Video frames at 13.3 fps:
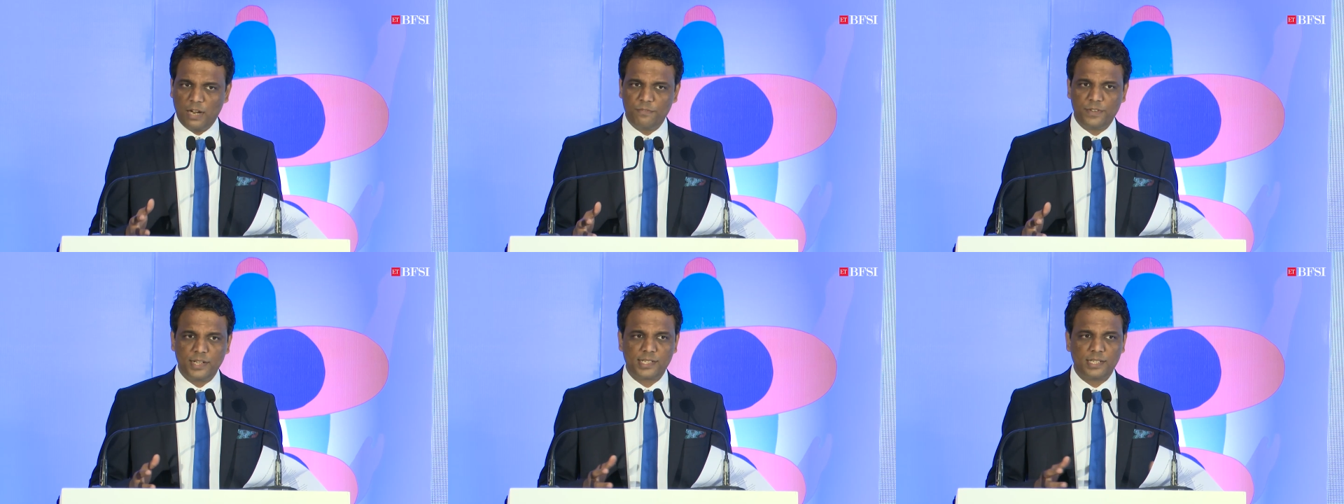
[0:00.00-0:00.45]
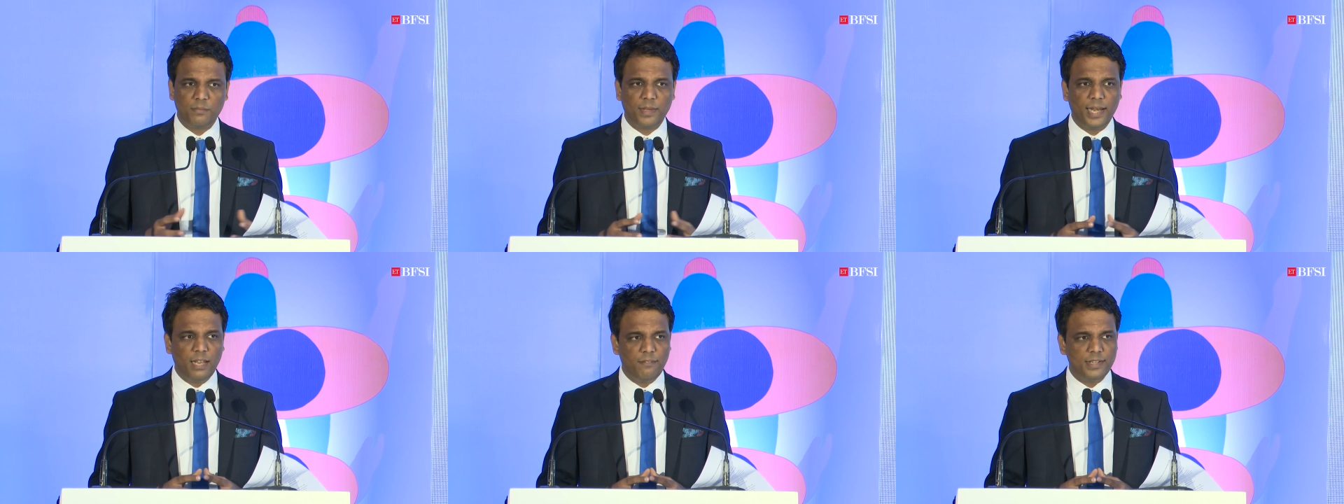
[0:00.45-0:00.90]
crafted some
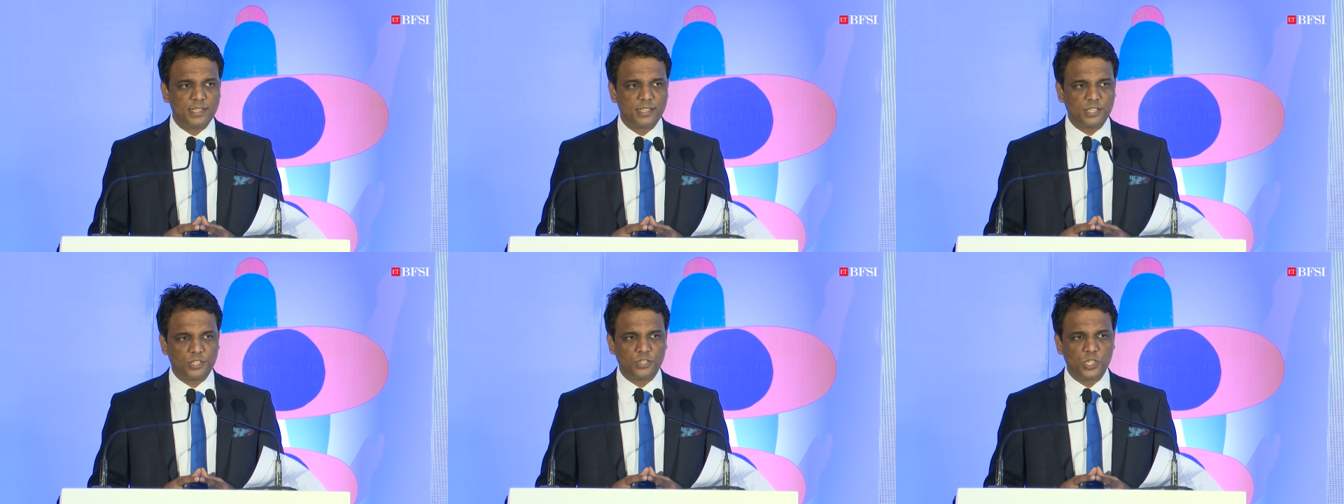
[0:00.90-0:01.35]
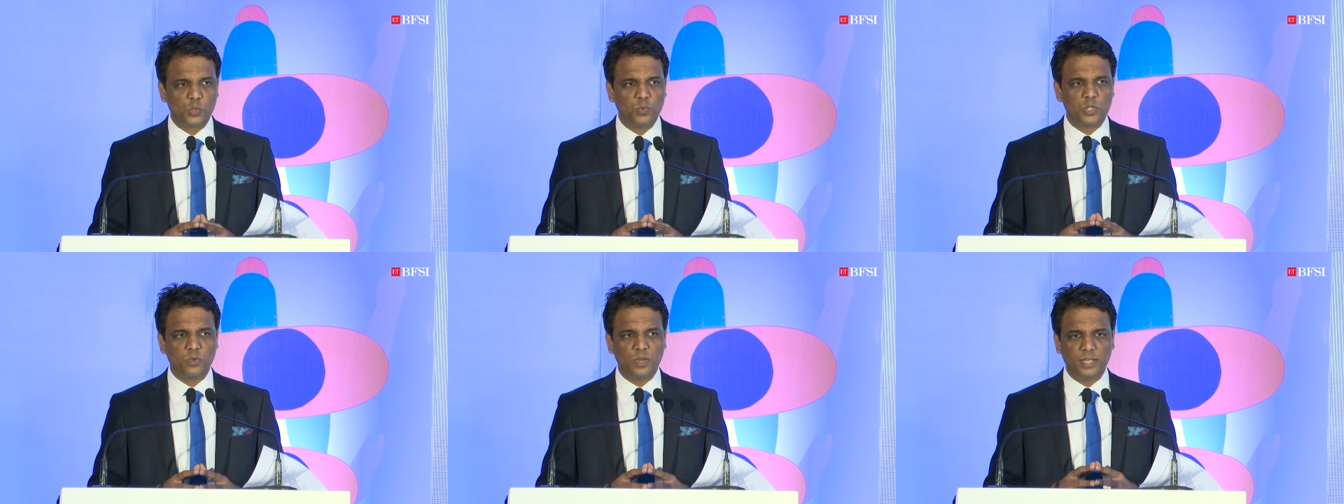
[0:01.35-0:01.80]
11 sessions
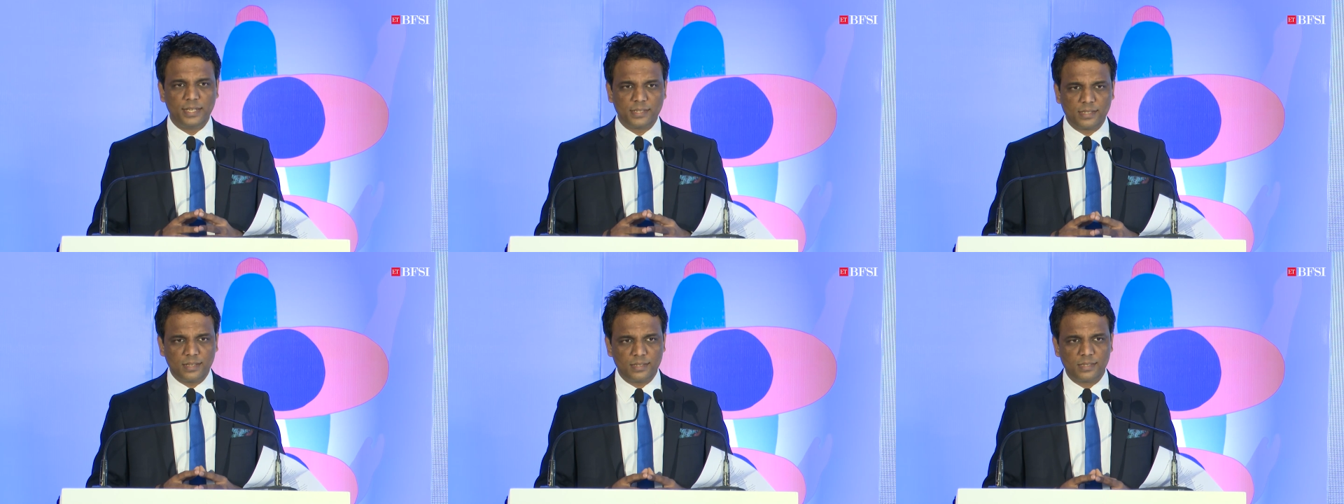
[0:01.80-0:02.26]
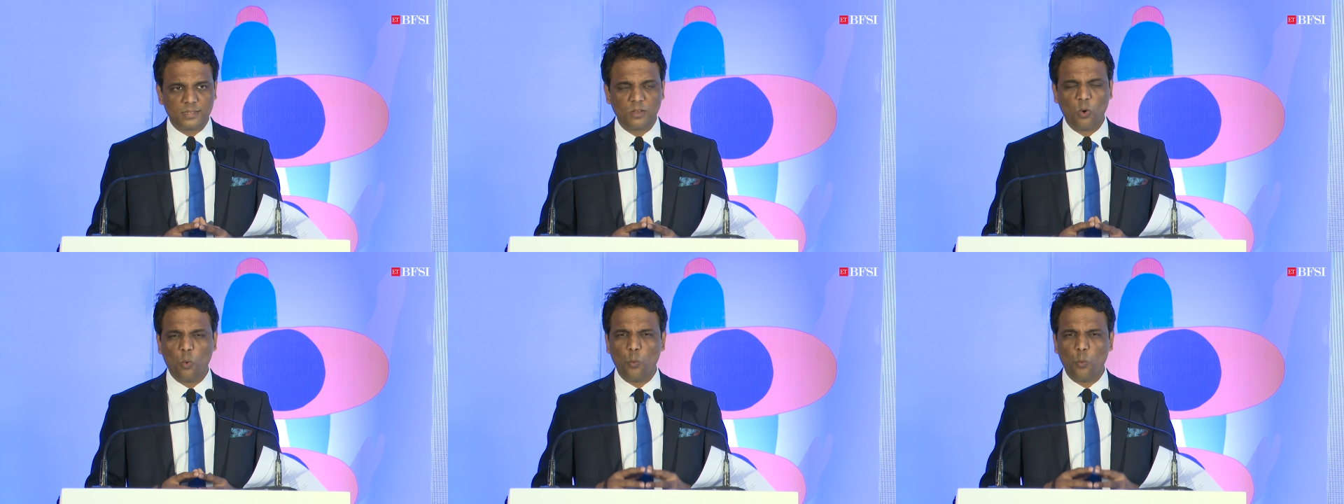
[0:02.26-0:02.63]
which will discuss